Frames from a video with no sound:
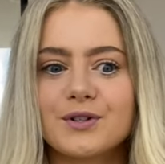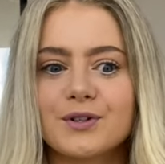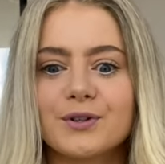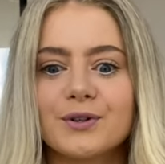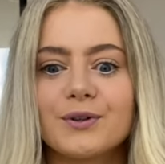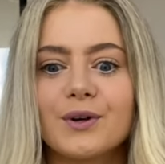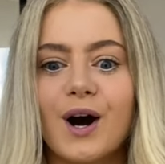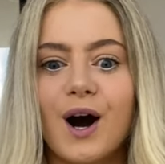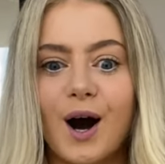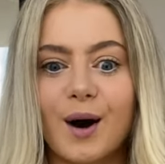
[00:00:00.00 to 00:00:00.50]

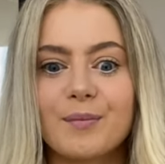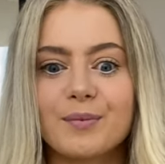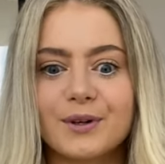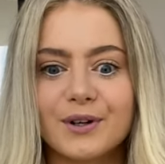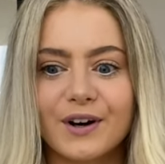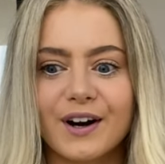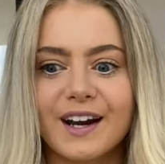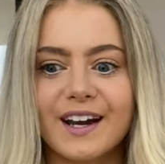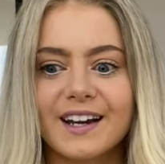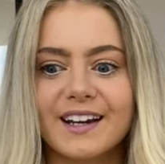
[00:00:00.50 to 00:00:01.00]
to
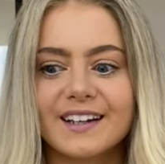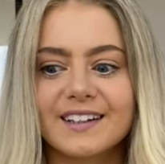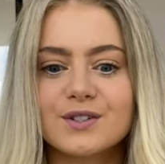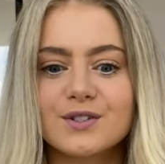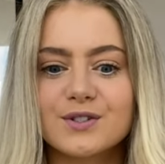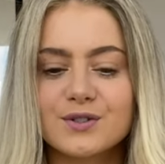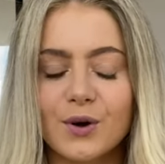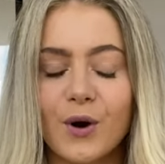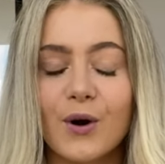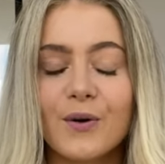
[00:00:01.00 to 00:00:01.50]
upgrade
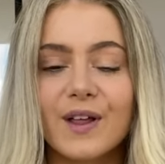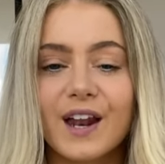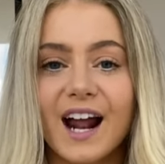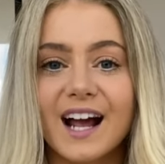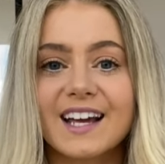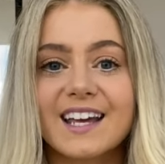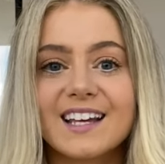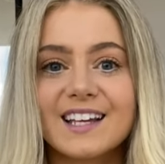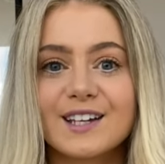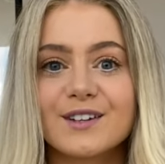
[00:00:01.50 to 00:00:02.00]
so that
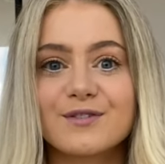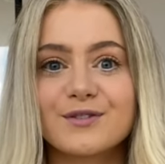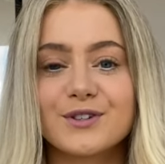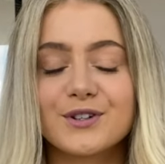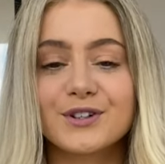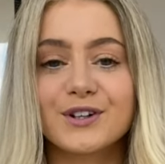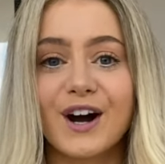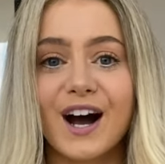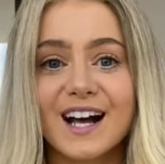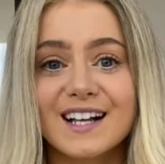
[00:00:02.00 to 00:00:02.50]
I can give
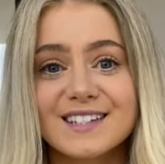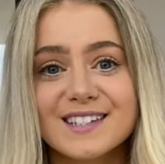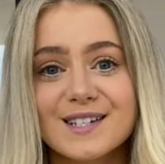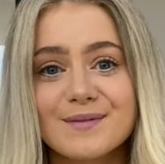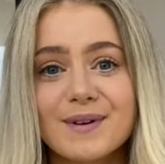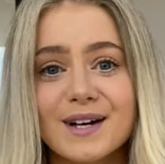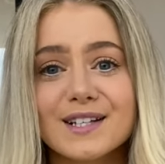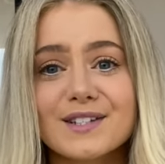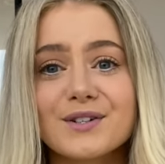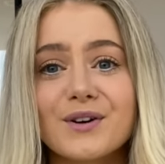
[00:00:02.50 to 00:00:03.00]
you guys the
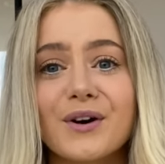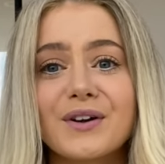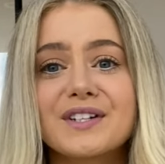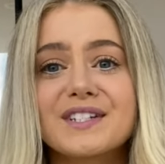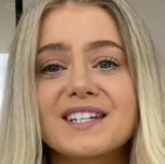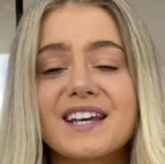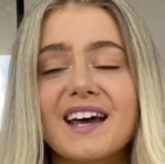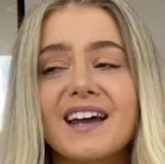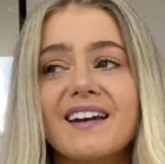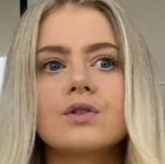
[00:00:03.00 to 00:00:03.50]
best
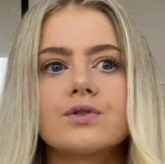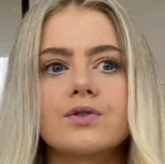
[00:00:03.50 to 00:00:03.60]
content.